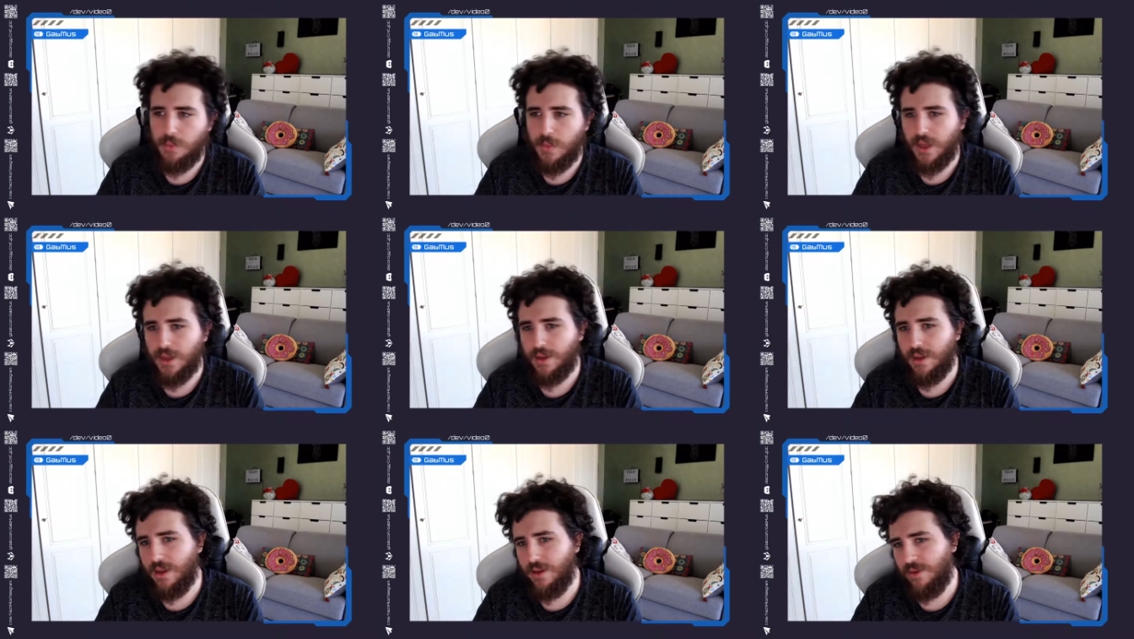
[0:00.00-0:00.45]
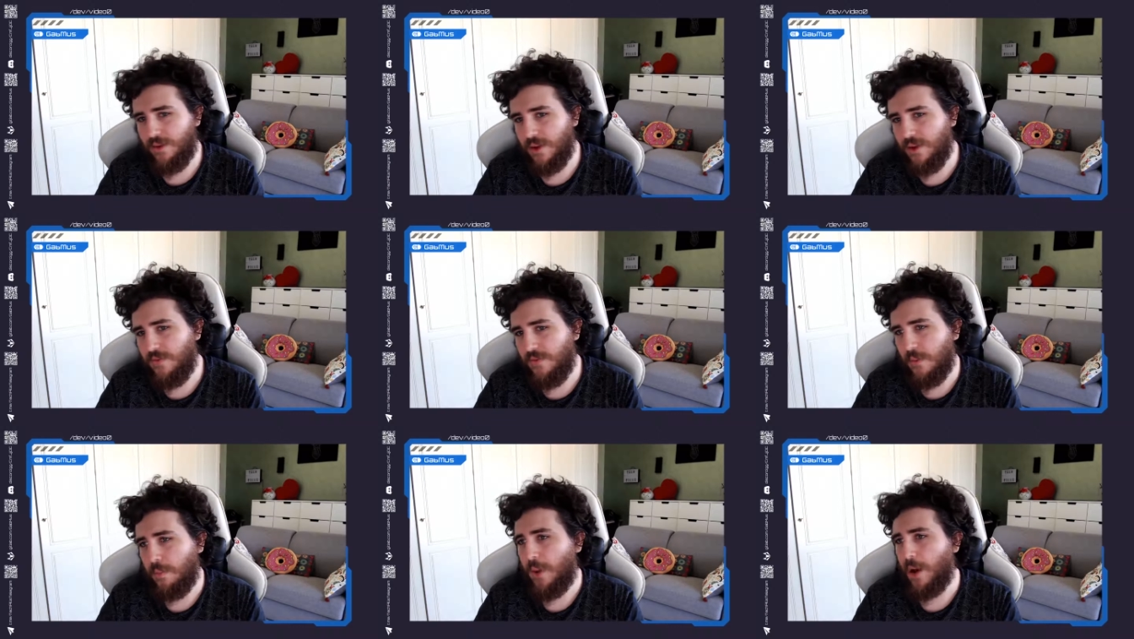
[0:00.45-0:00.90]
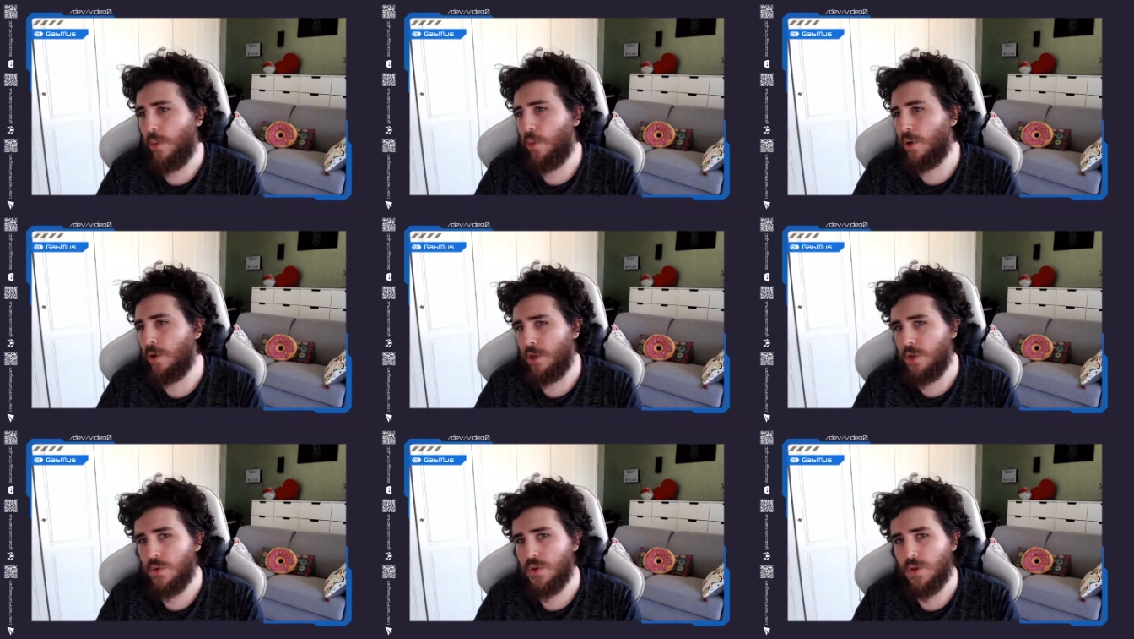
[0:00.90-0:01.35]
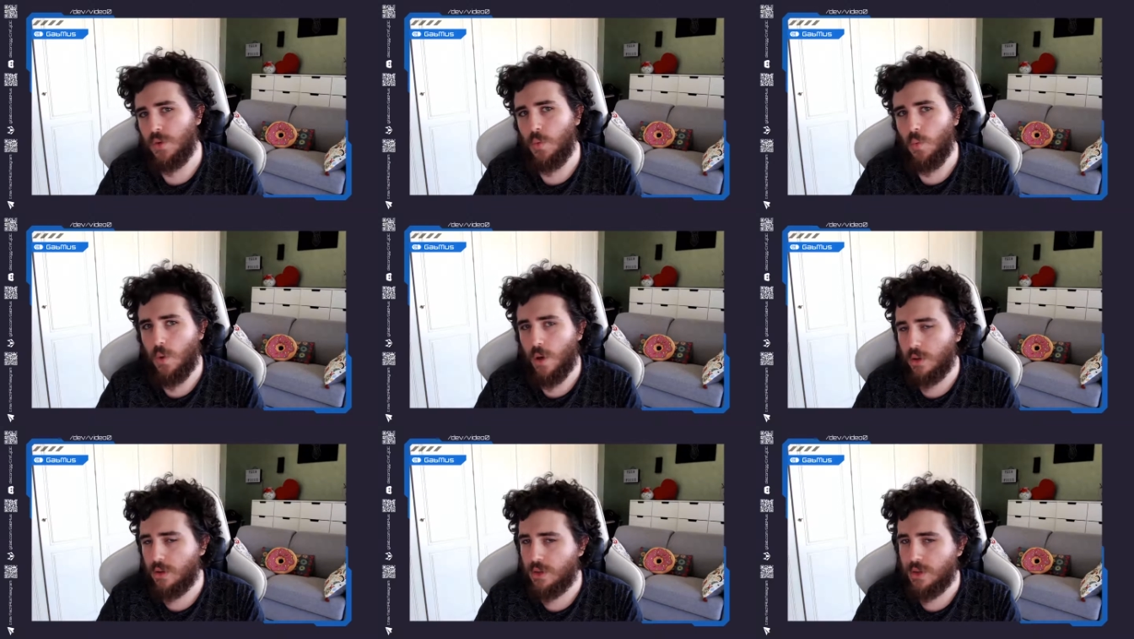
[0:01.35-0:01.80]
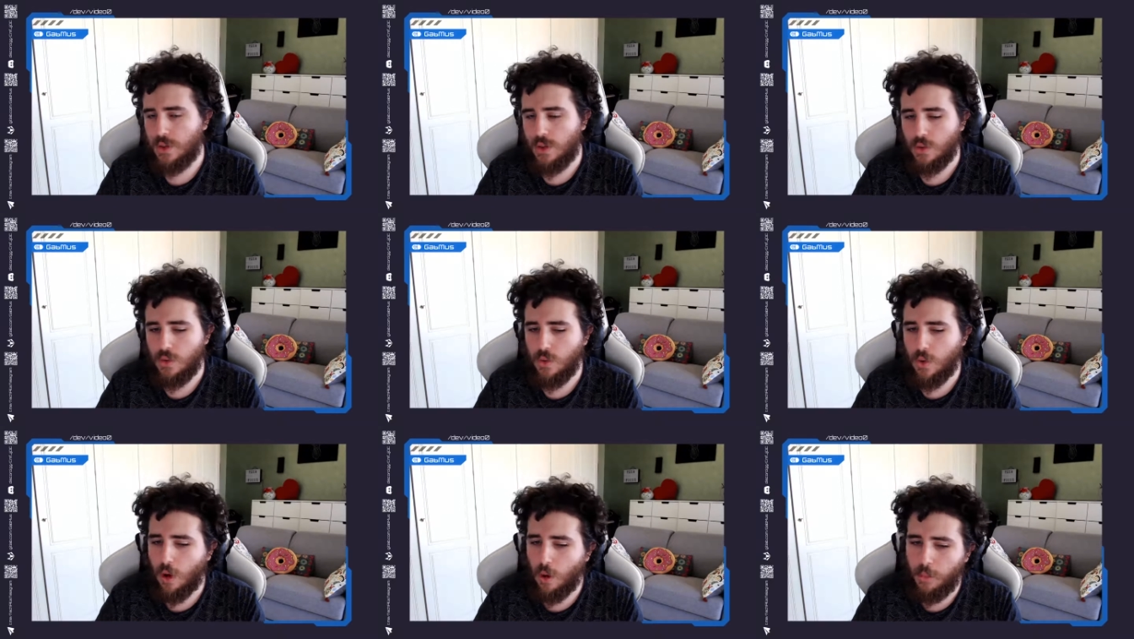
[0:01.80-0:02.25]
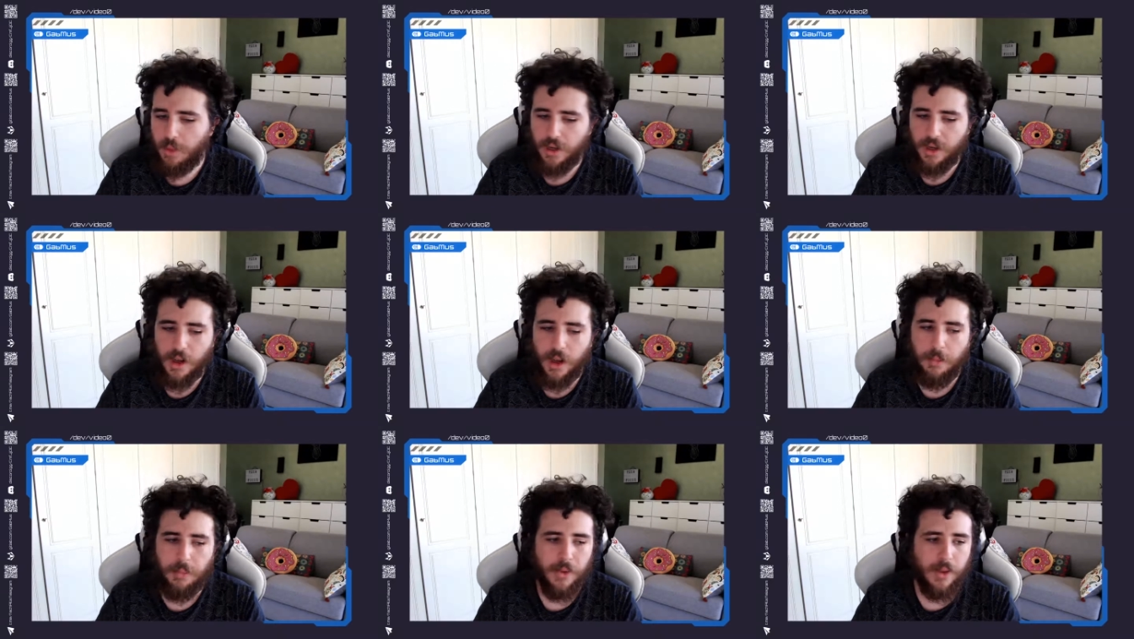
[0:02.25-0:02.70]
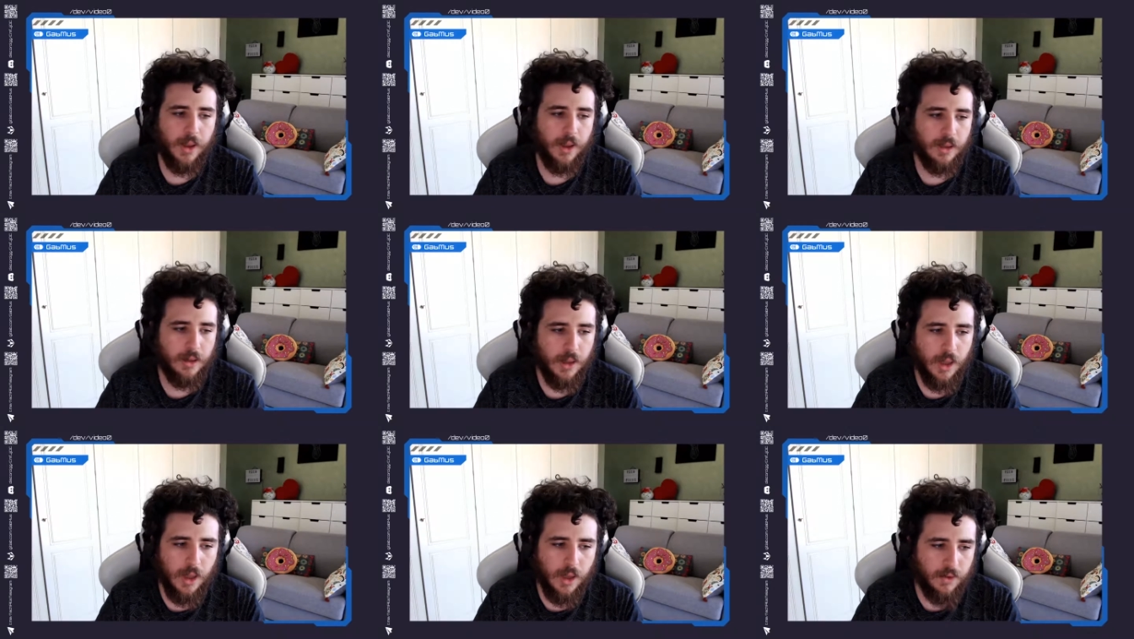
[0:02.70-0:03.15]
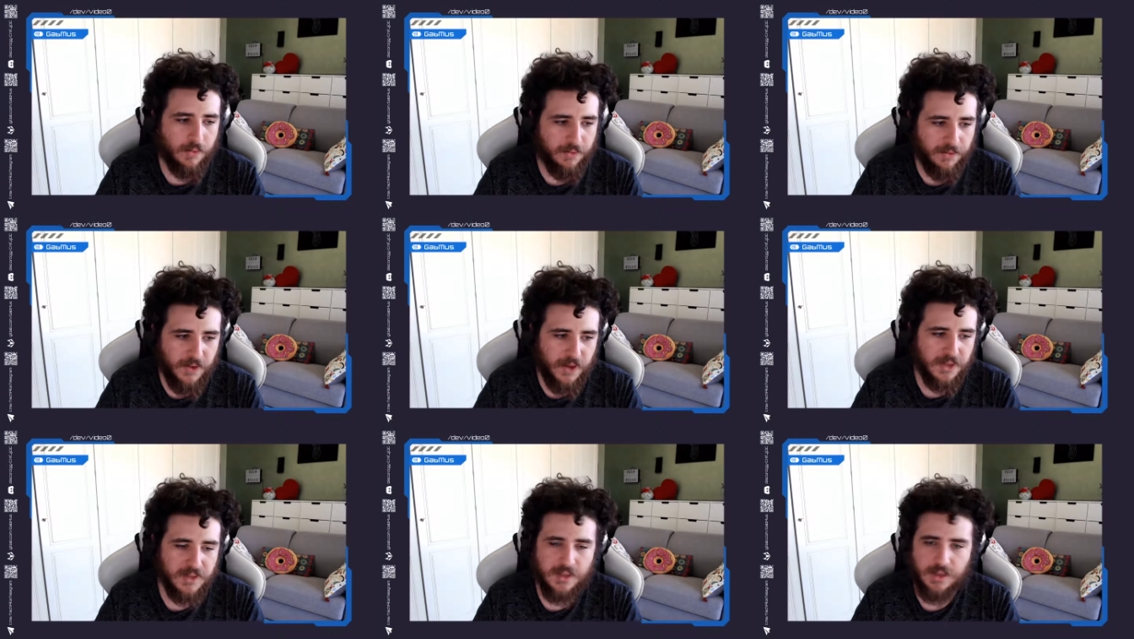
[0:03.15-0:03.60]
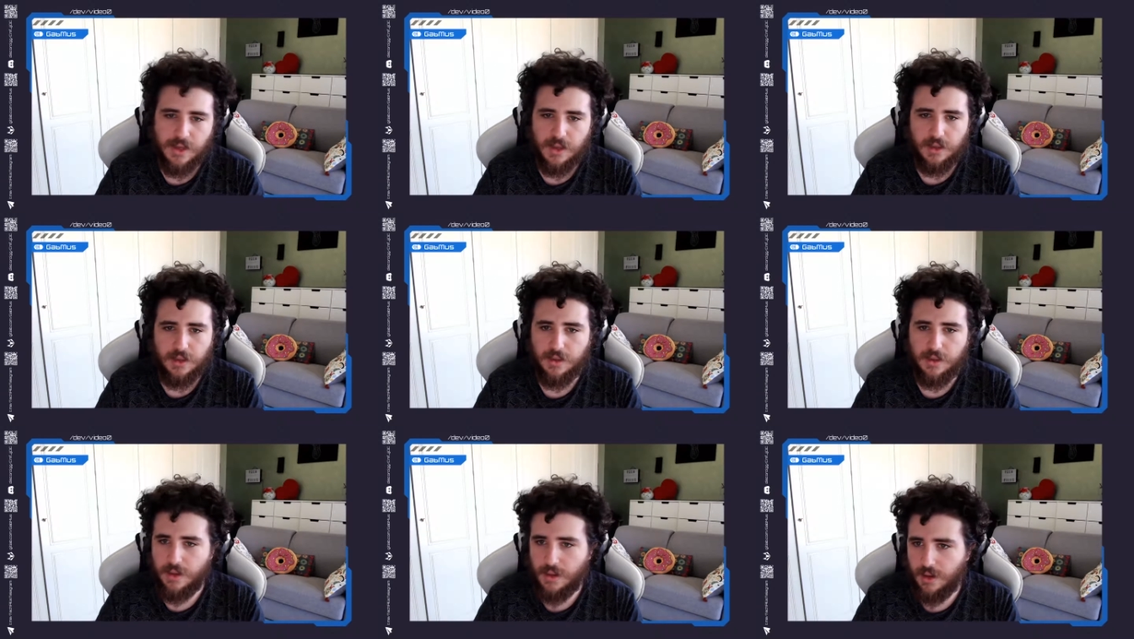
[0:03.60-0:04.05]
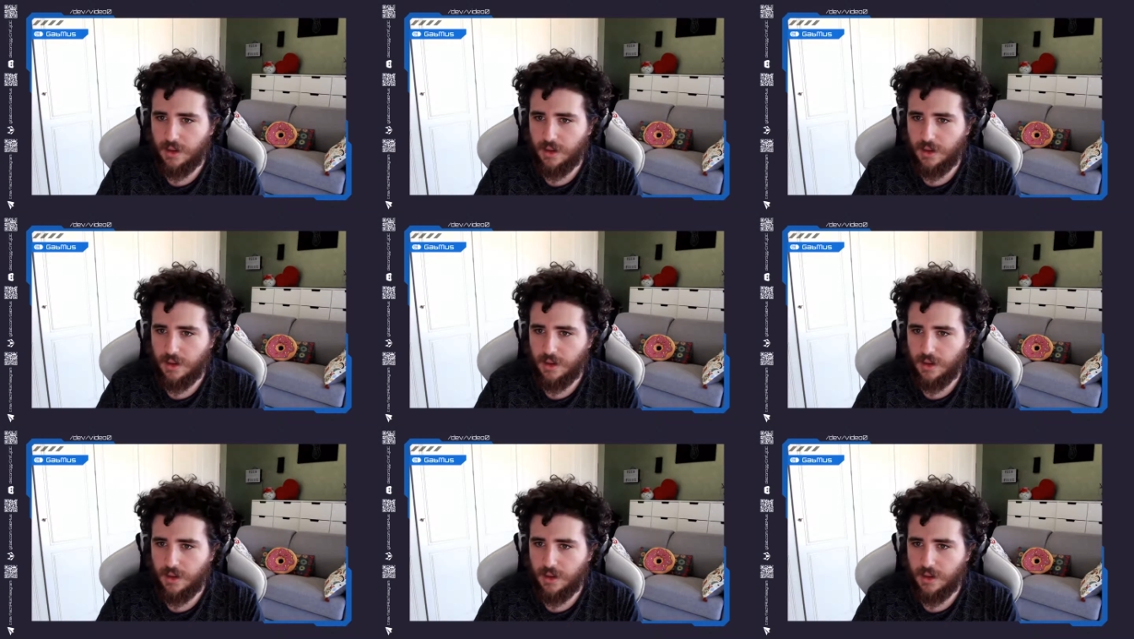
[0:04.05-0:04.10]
but if a power user wants to open it up and fix it